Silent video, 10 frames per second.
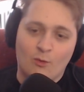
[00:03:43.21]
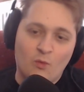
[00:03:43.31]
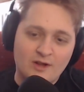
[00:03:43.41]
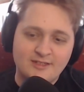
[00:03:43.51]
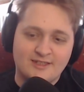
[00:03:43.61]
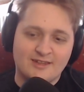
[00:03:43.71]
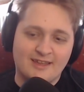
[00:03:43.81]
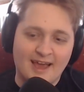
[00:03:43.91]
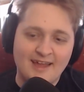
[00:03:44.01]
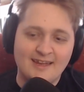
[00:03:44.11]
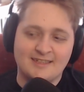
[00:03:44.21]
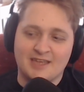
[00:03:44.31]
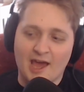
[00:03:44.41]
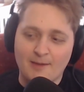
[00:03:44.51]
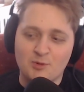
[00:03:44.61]
Once again, it's
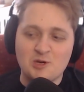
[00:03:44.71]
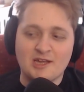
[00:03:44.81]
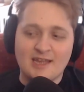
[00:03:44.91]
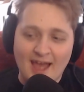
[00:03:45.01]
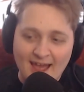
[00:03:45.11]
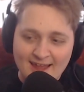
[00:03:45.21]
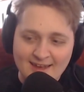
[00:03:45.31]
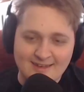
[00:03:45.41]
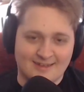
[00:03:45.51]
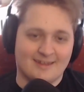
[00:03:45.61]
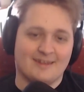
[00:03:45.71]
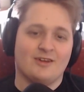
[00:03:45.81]
happened again.